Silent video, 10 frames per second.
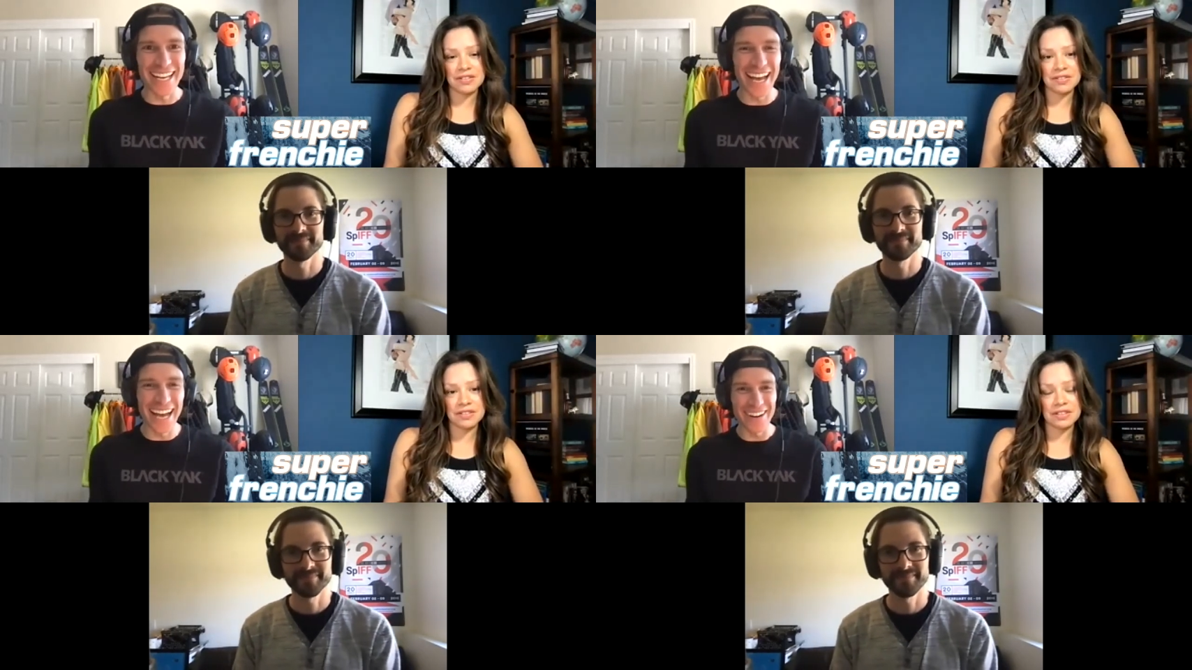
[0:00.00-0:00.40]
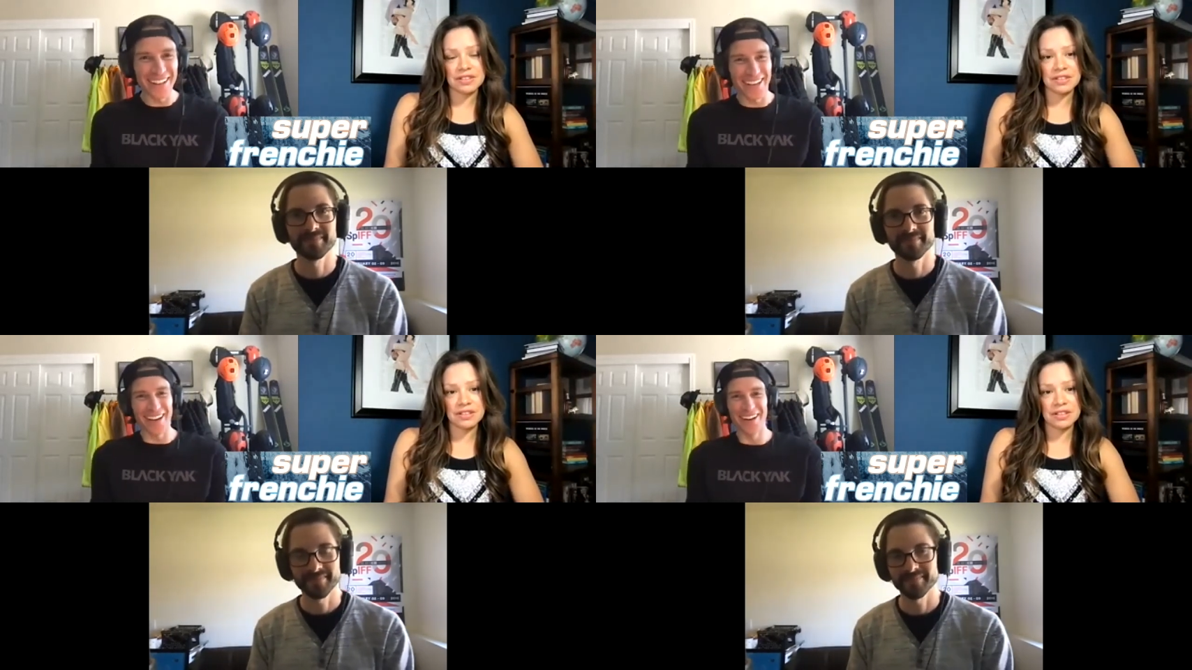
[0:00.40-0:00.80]
Speaker 1: out of the
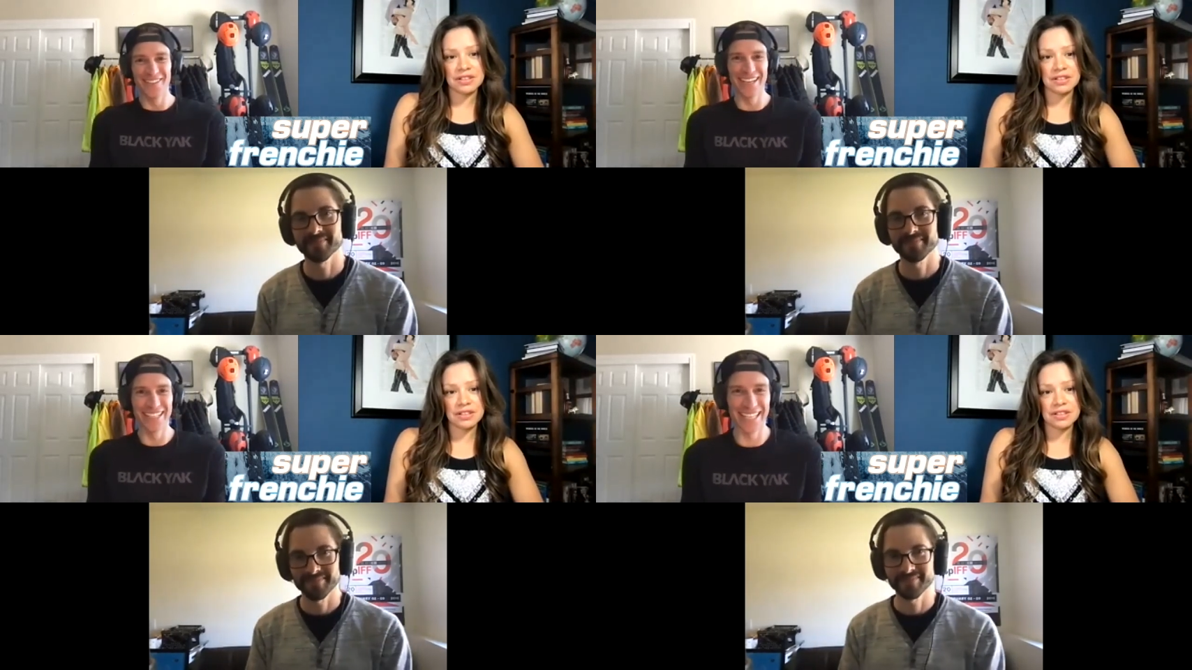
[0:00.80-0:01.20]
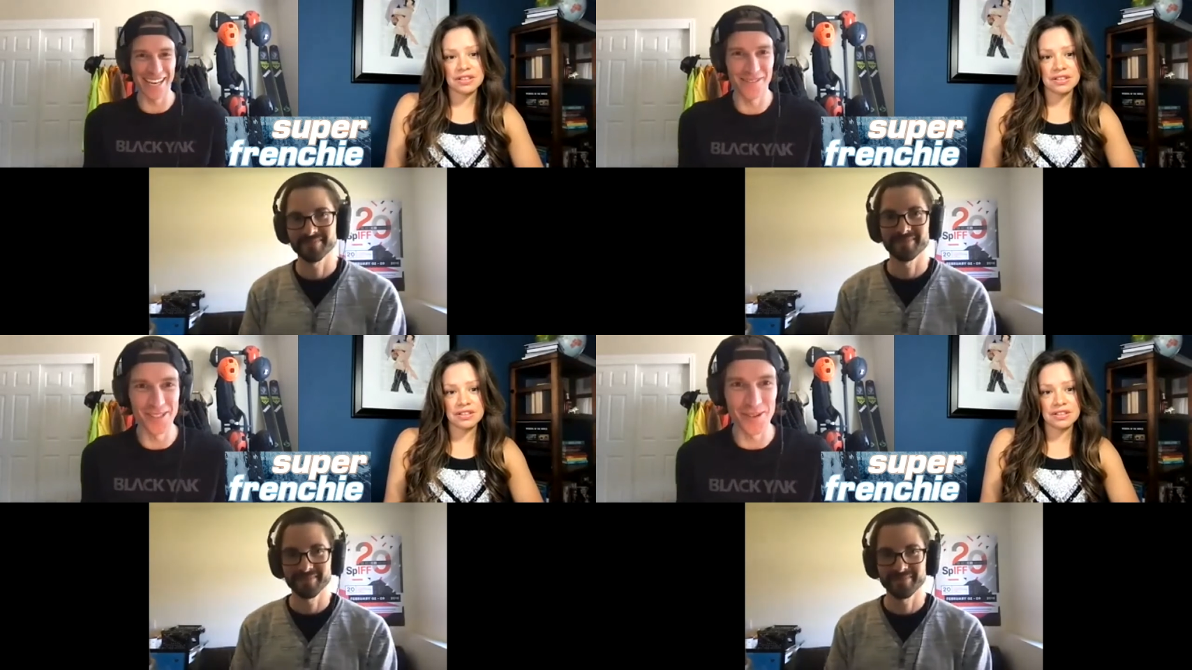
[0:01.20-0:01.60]
coma and cameras are
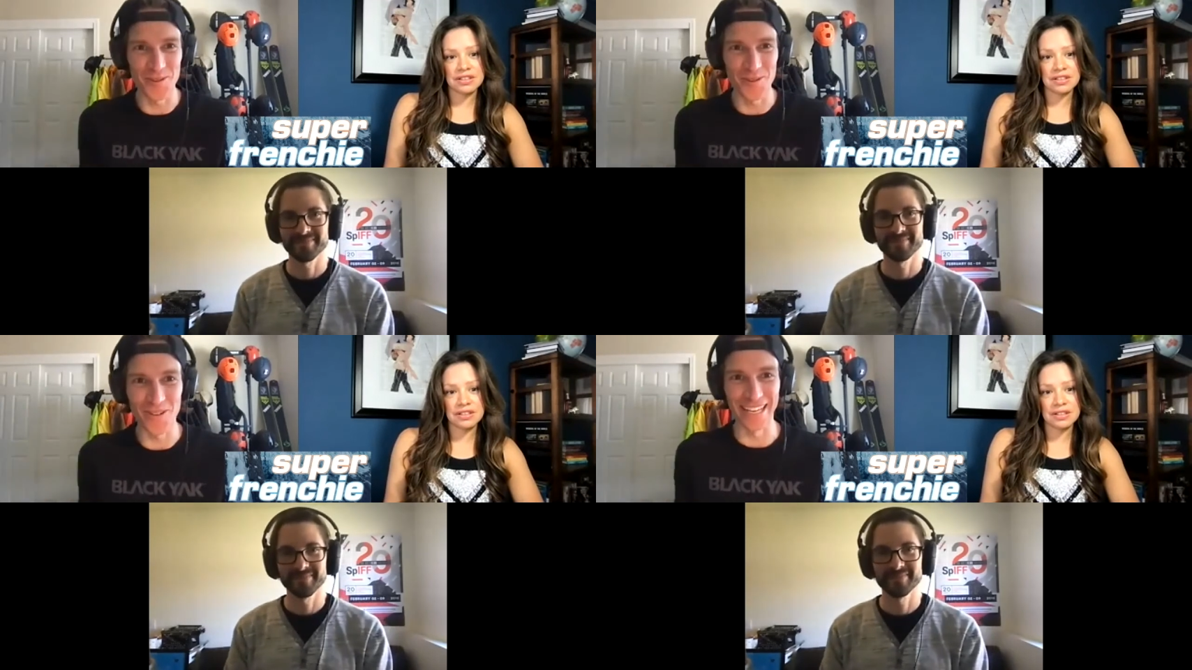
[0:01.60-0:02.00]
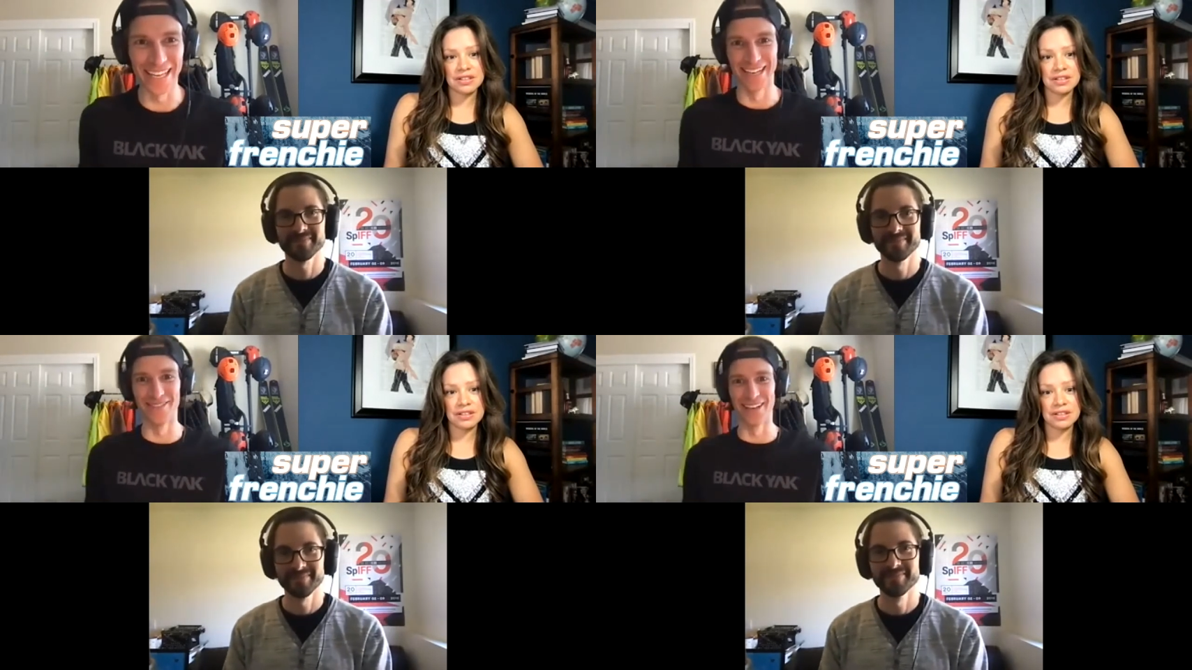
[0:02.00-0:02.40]
rolling, and I'm like,
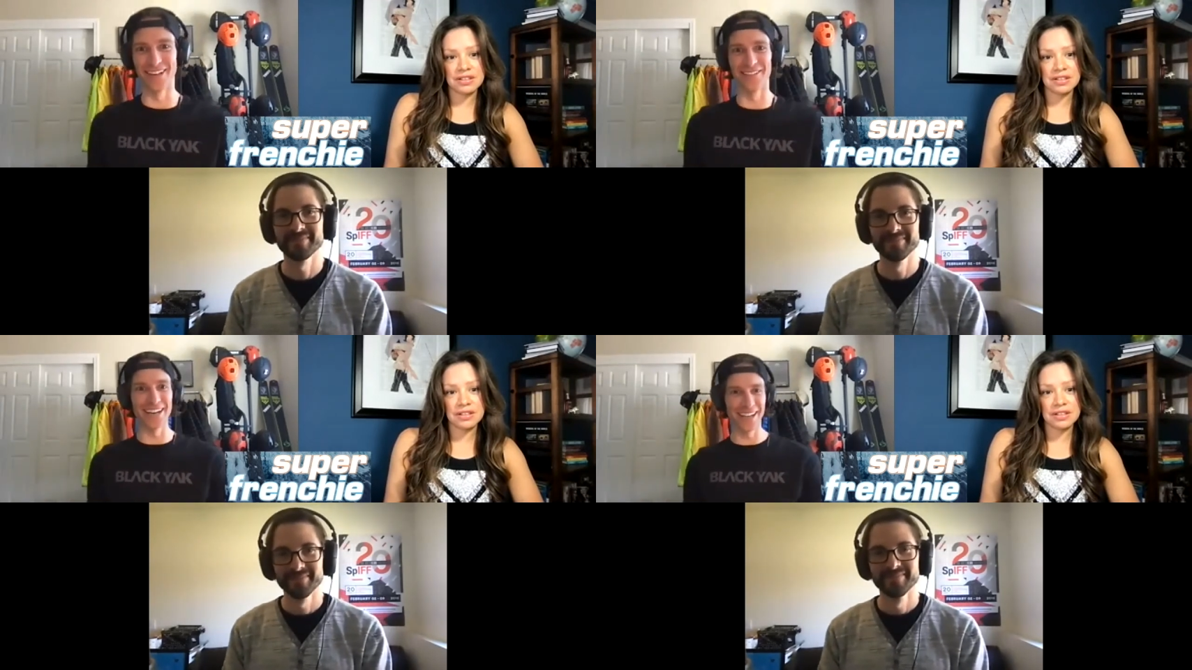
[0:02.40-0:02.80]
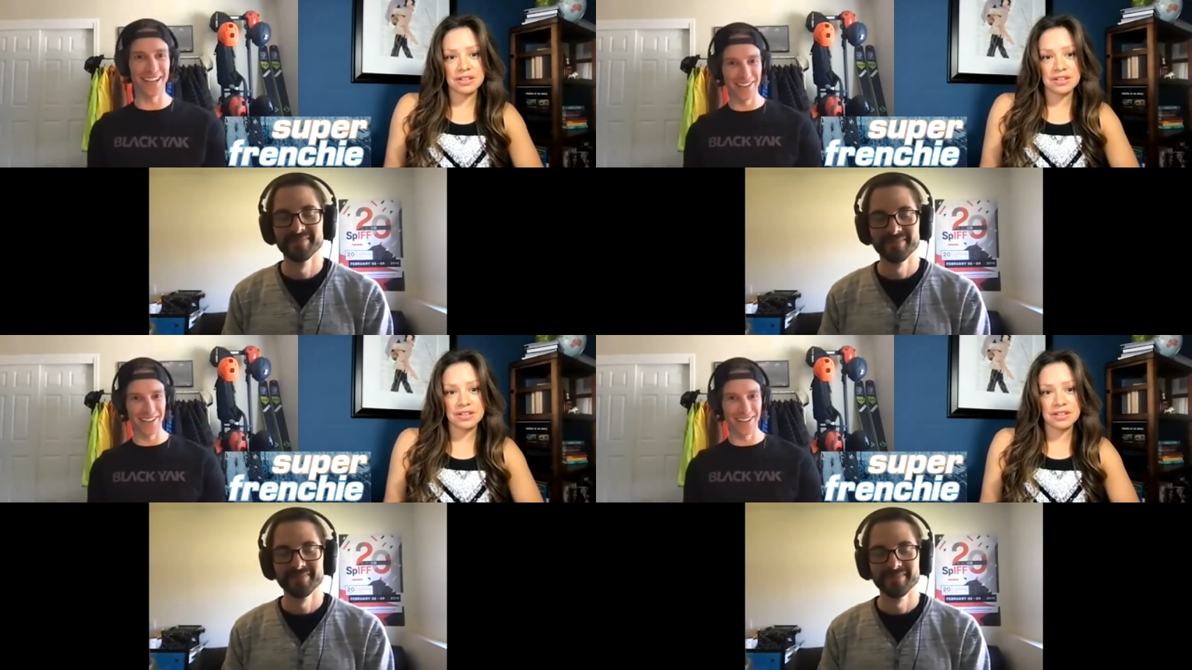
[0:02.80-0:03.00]
all right, here we go.